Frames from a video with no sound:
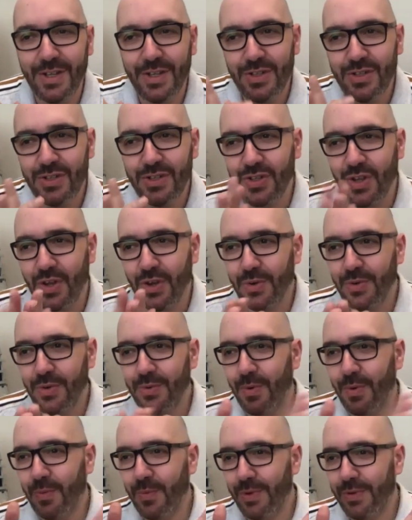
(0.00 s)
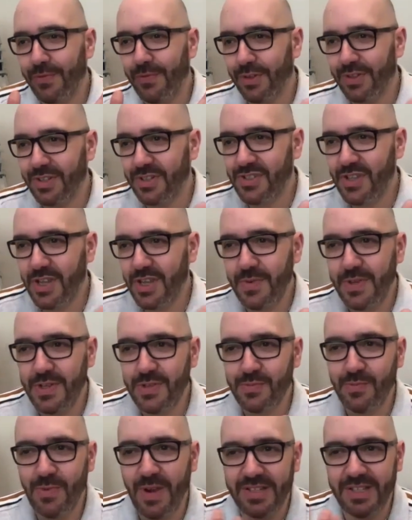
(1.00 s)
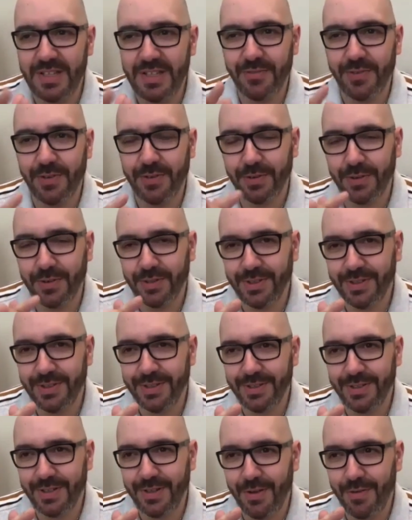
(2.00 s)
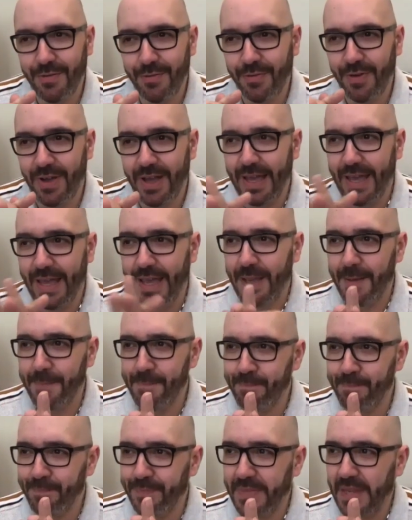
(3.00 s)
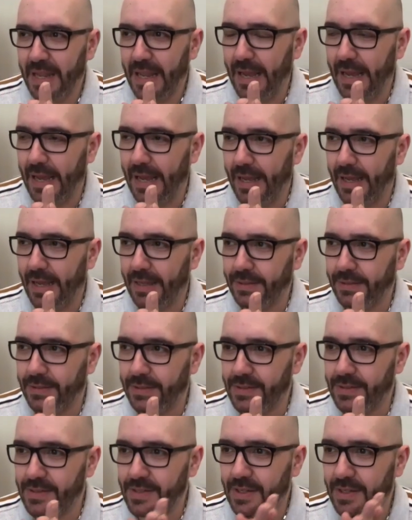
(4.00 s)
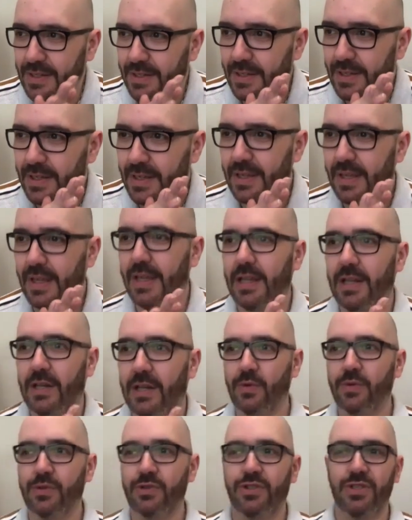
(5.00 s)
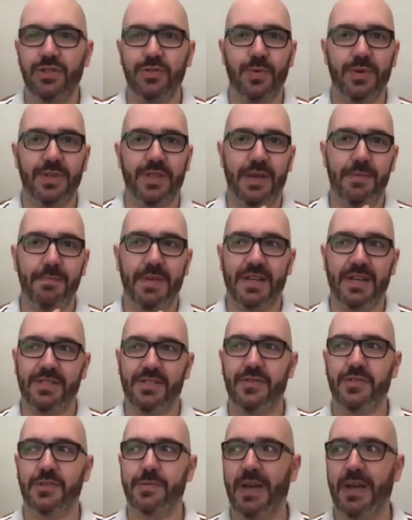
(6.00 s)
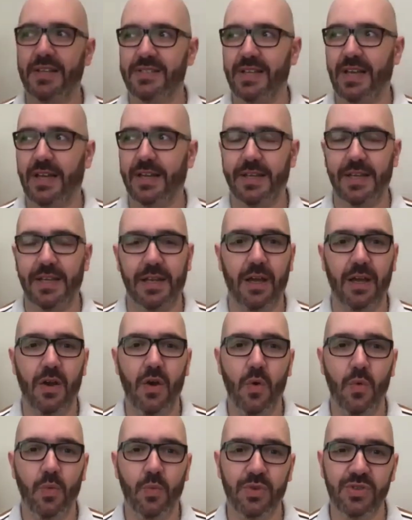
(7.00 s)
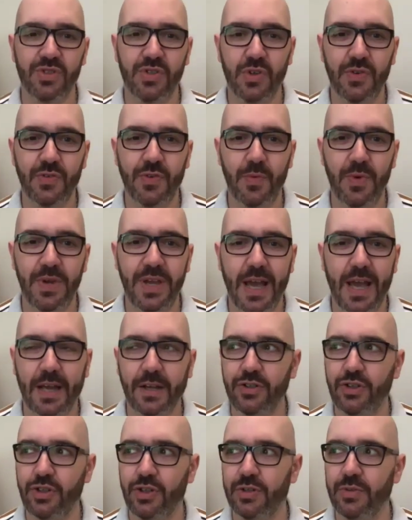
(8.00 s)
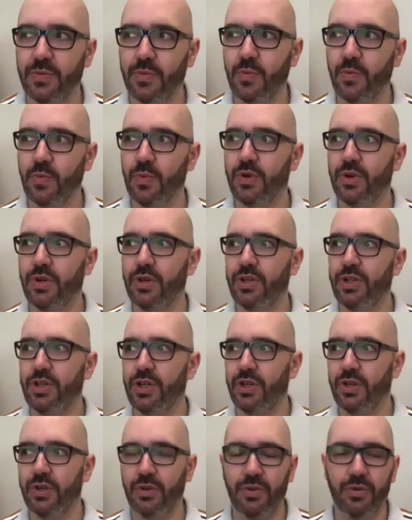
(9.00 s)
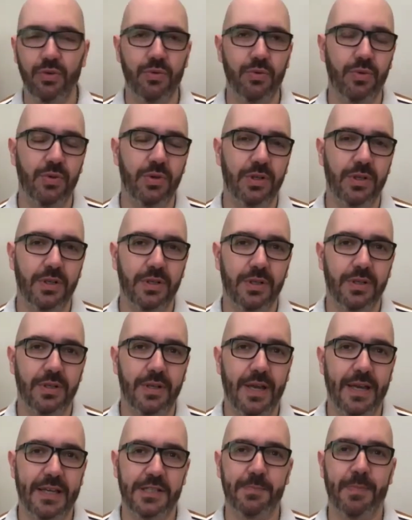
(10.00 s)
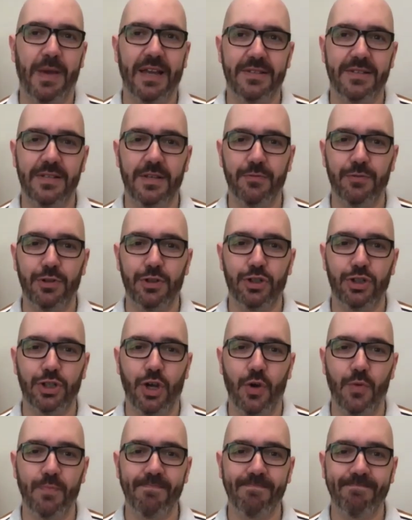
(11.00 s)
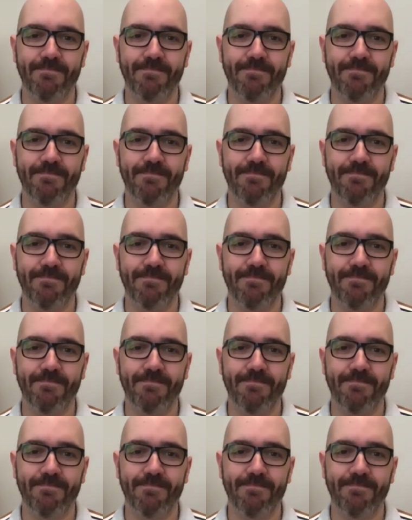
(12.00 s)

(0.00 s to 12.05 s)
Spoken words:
So we've got the series ready for air, and it launches with a massive spectacular. What sort of a reaction were you expecting for the show?